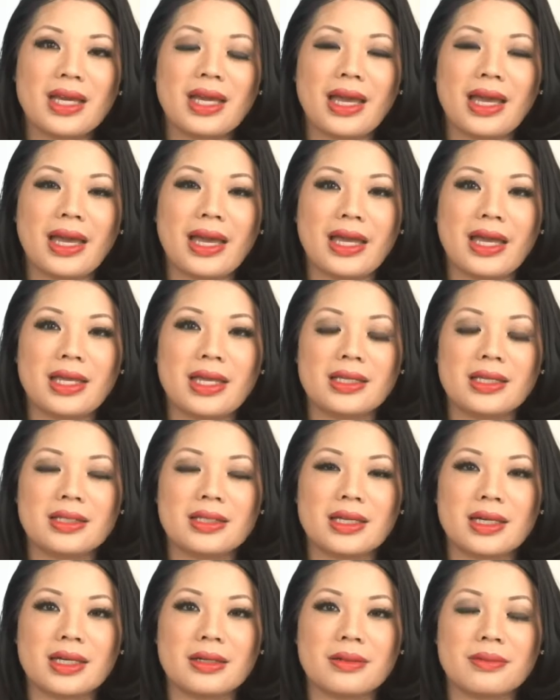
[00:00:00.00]
and
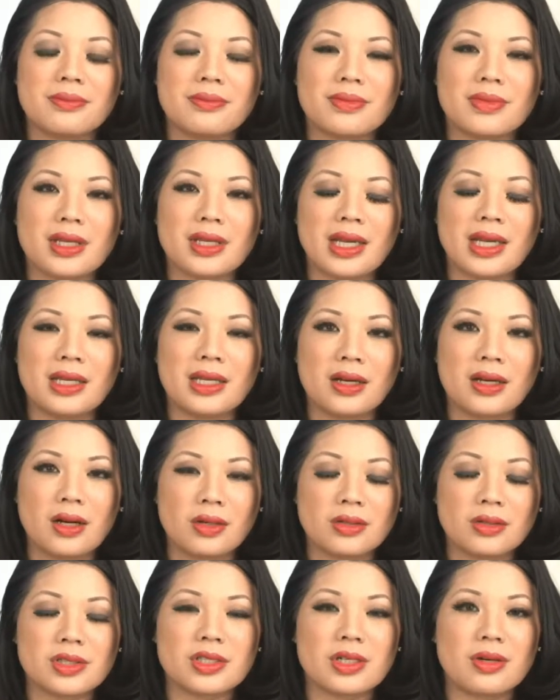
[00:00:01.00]
um, and
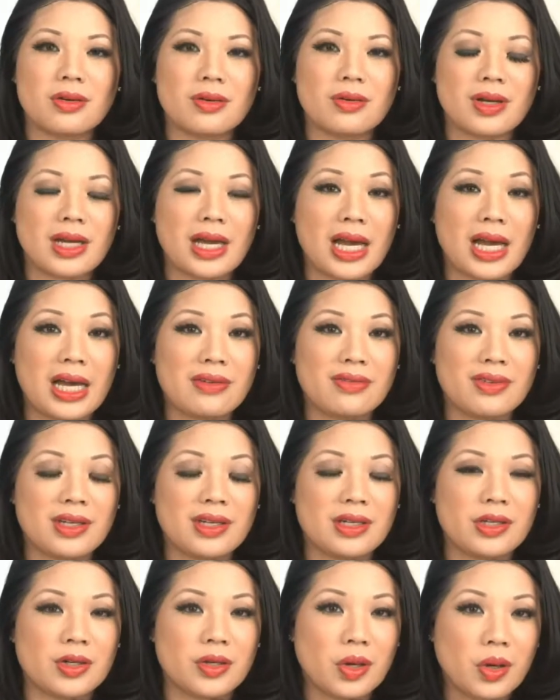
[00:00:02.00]
also
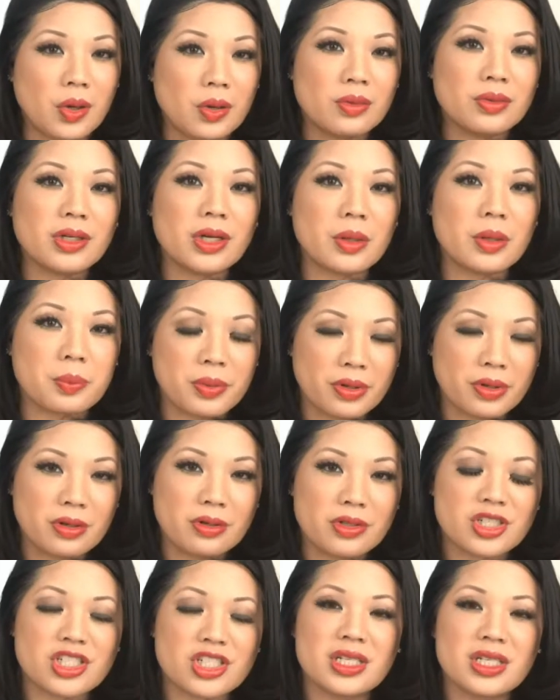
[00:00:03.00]
having your own
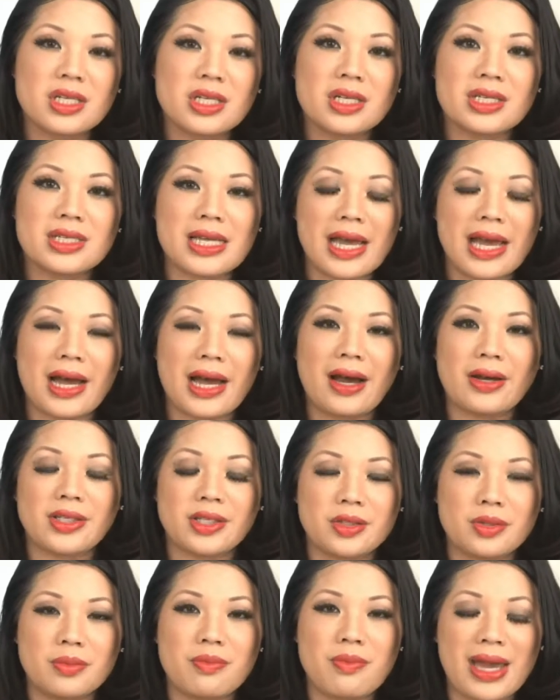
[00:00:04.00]
approach to how
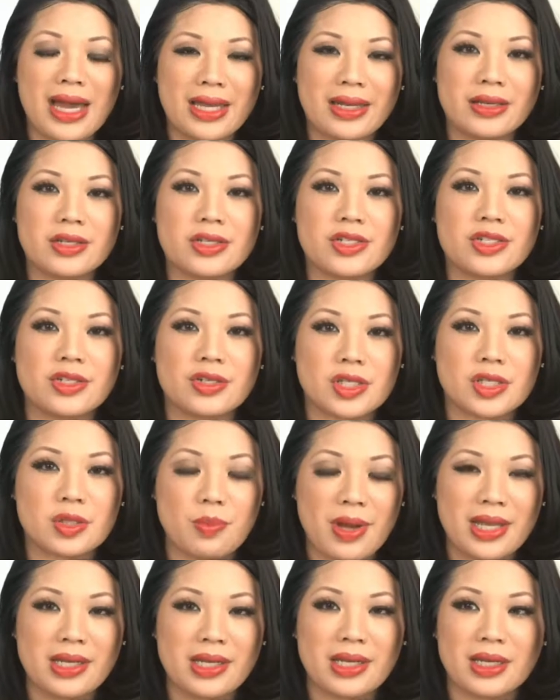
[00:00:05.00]
you manage your
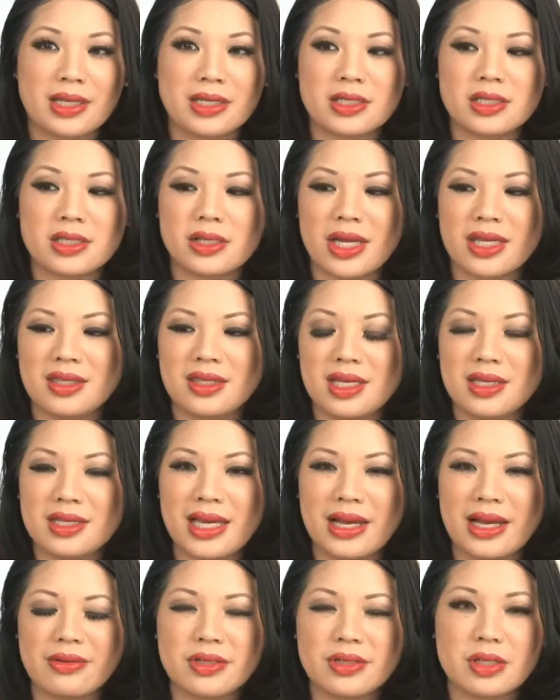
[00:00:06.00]
spending and so i think
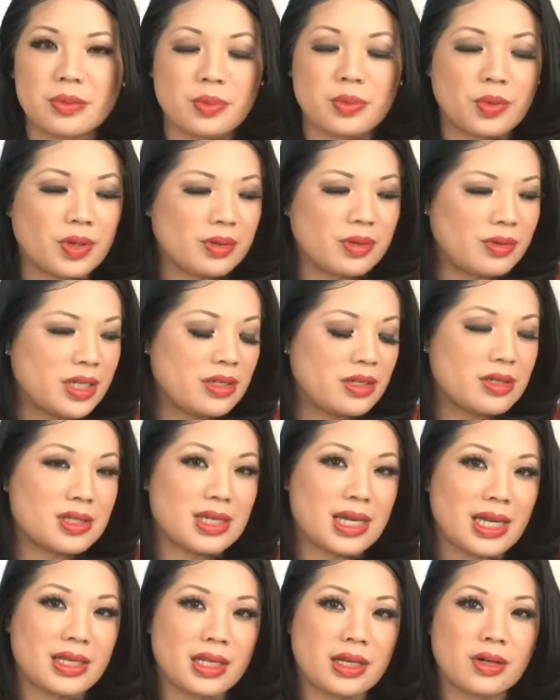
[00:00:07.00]
that was important what you
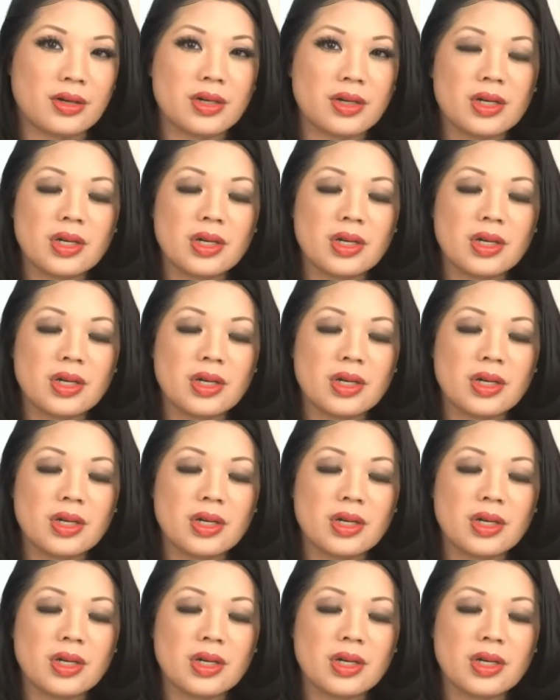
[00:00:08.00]
said you know